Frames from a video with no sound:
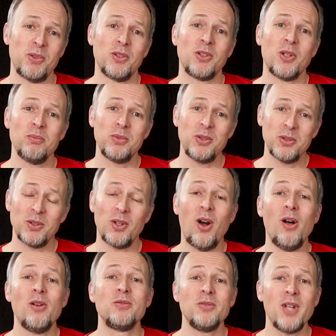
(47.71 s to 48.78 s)
your computer
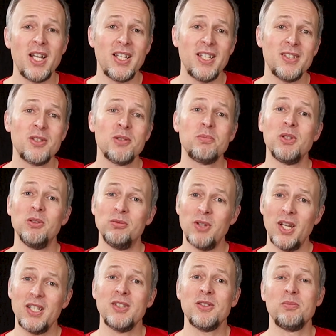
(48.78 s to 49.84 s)
already to be
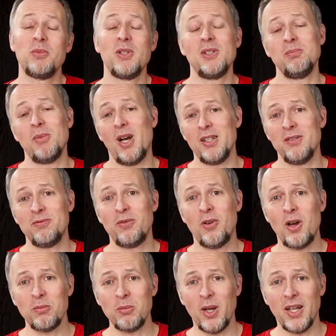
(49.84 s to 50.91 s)
ready to build Marlin
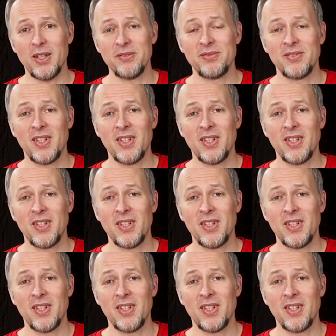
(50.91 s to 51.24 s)
firmware.